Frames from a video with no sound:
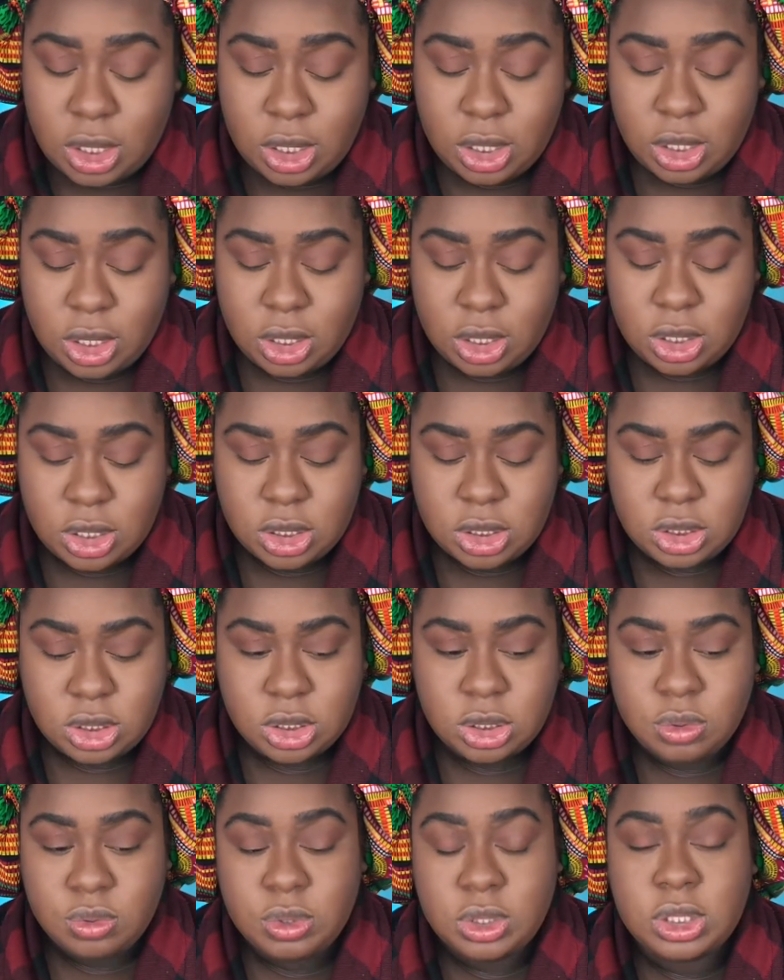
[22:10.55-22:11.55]
and it's
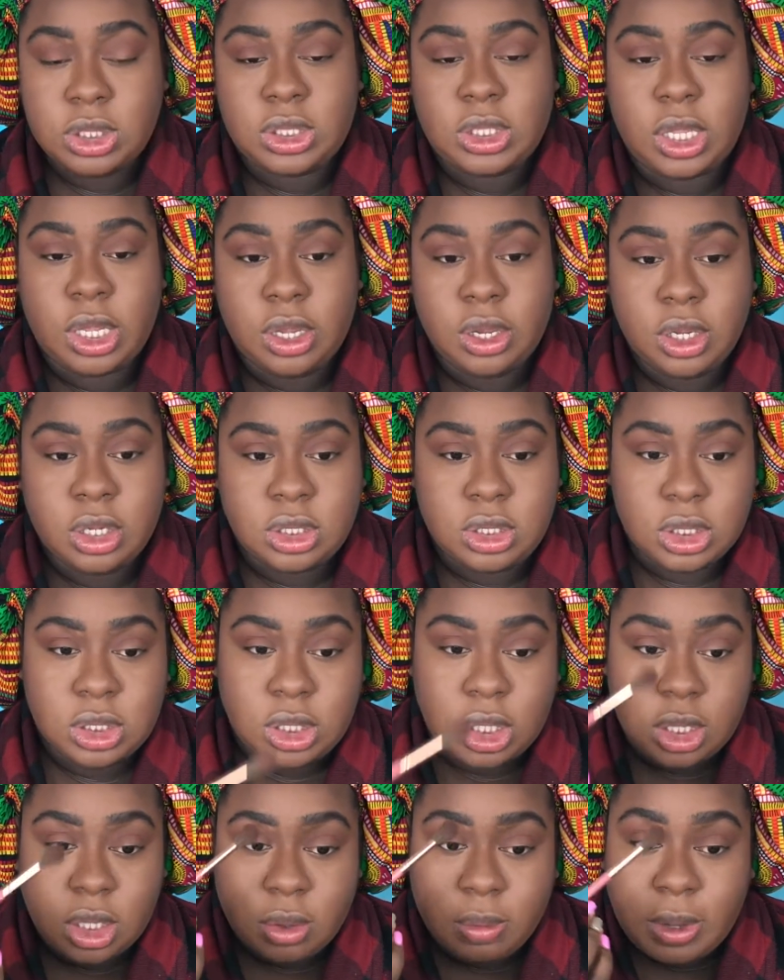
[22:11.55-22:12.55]
just really scary to
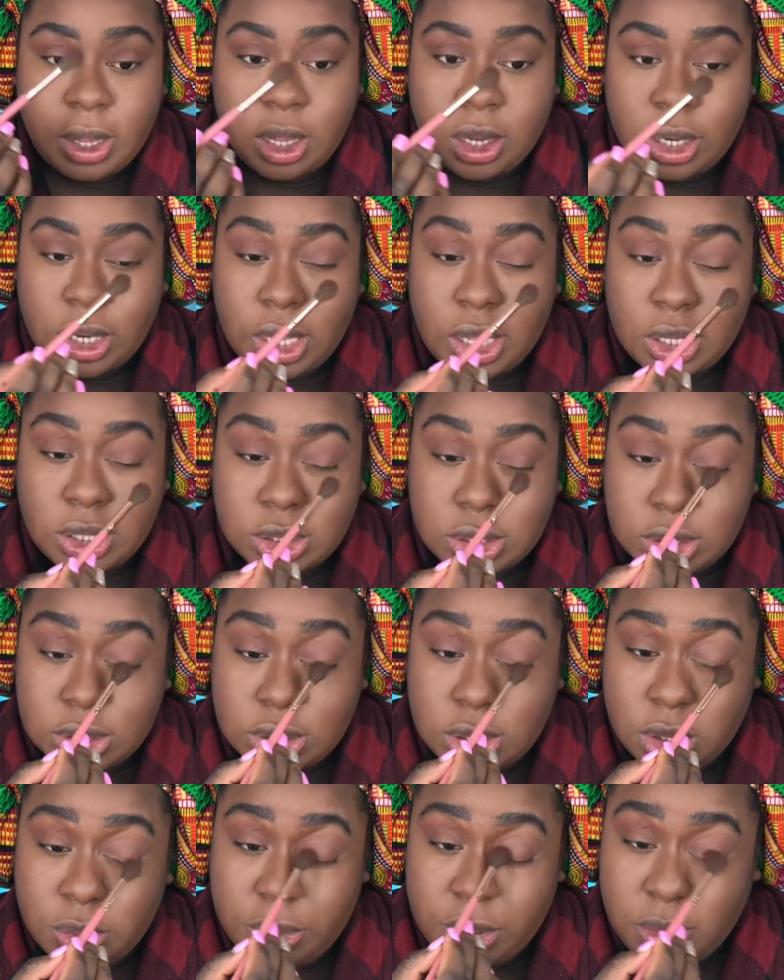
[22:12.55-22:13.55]
think about, like, this
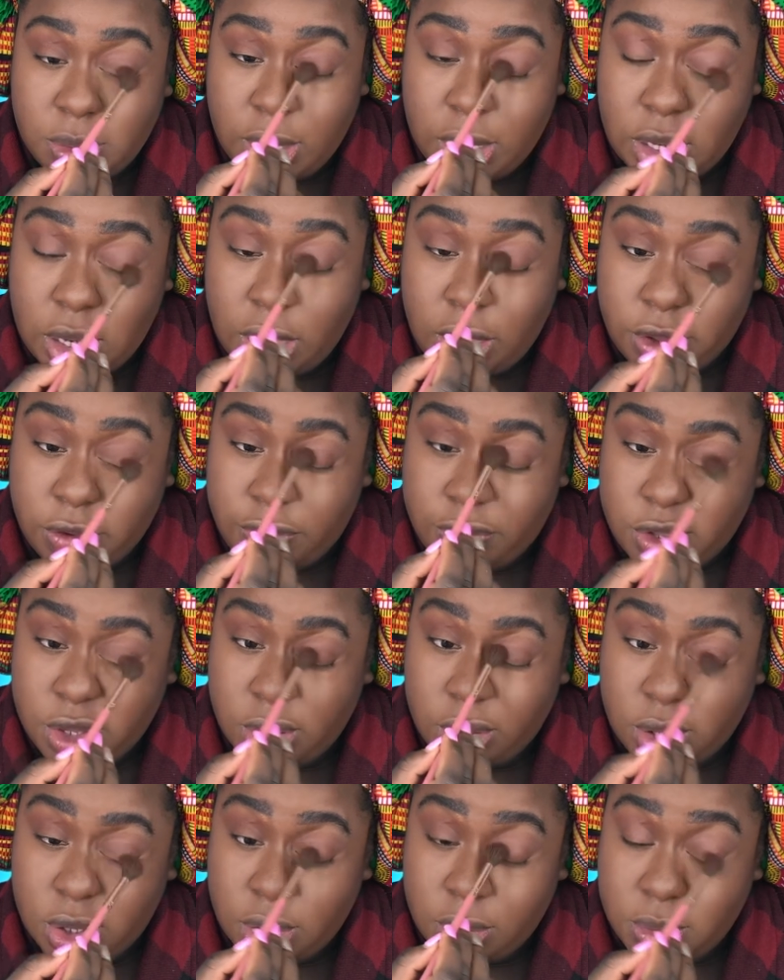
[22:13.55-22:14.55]
could be my life, you
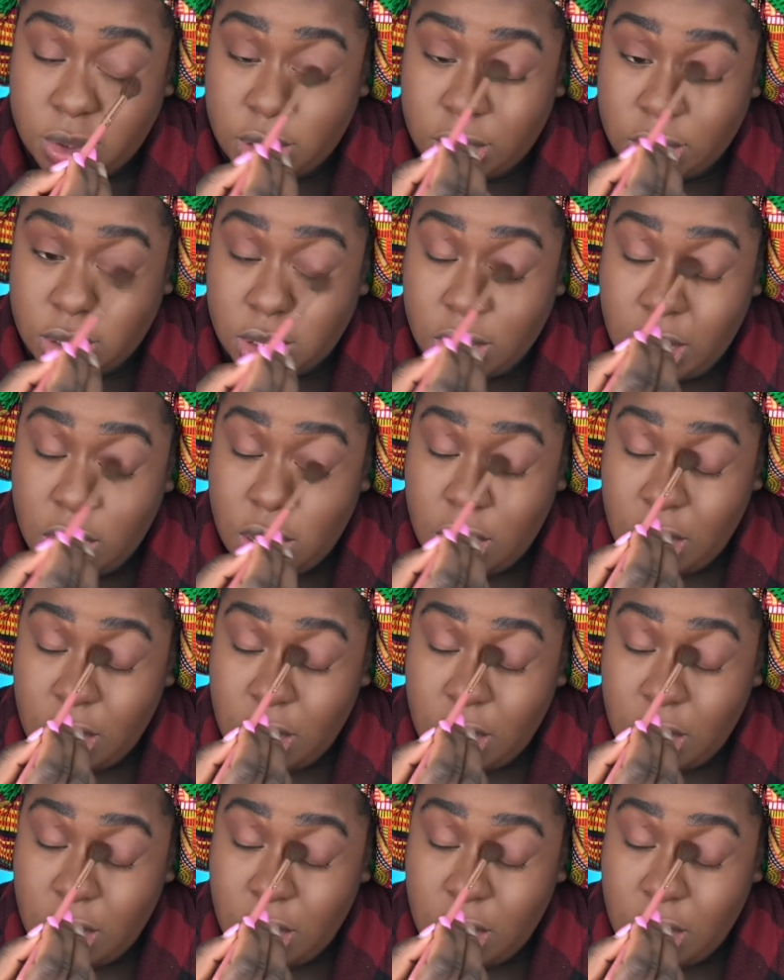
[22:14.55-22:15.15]
know what I mean?